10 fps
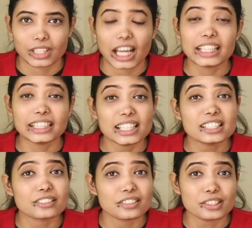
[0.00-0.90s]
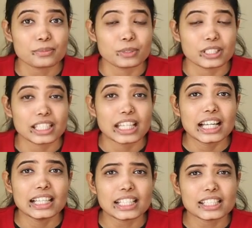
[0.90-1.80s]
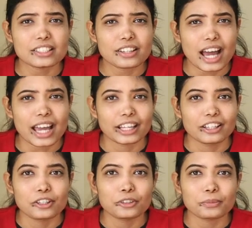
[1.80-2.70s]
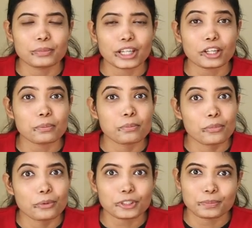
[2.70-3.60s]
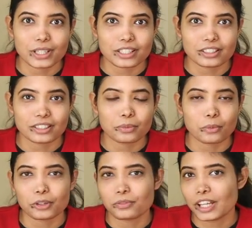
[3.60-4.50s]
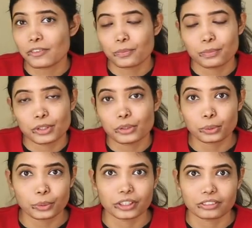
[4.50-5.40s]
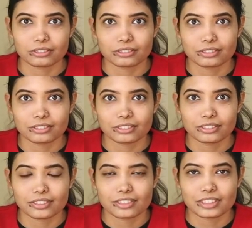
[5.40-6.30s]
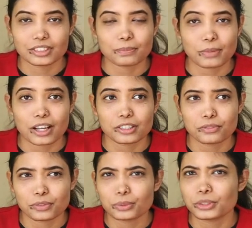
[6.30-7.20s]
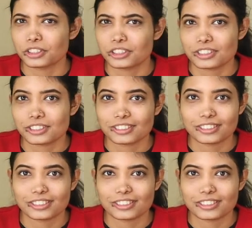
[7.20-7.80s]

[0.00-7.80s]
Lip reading: And this Christmas, let's try to make it more special than what we have been doing in the past few years.